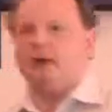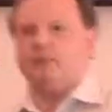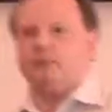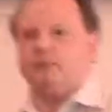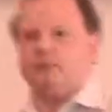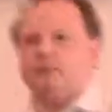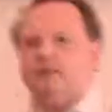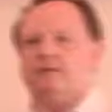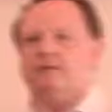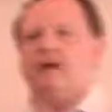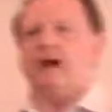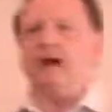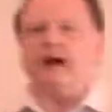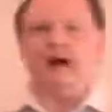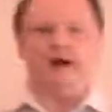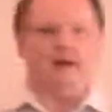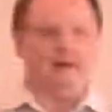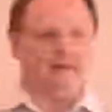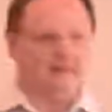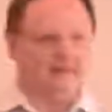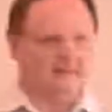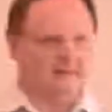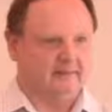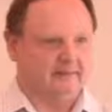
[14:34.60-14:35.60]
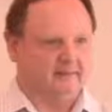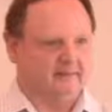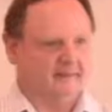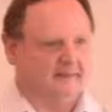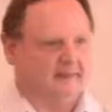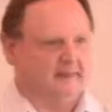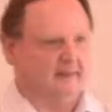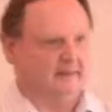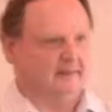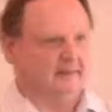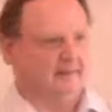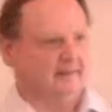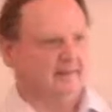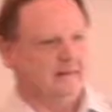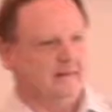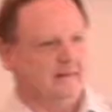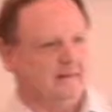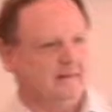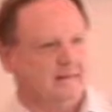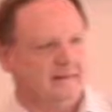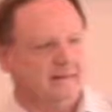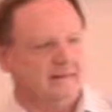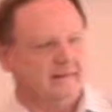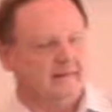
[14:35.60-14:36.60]
realms of heart.
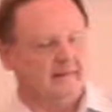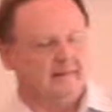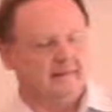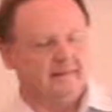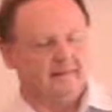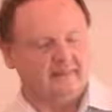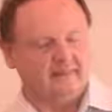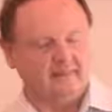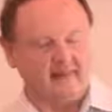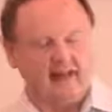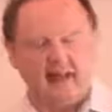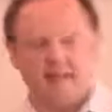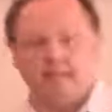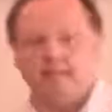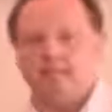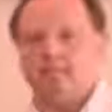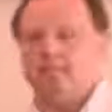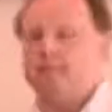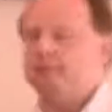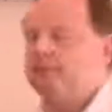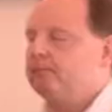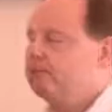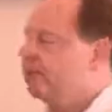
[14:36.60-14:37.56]
Okay?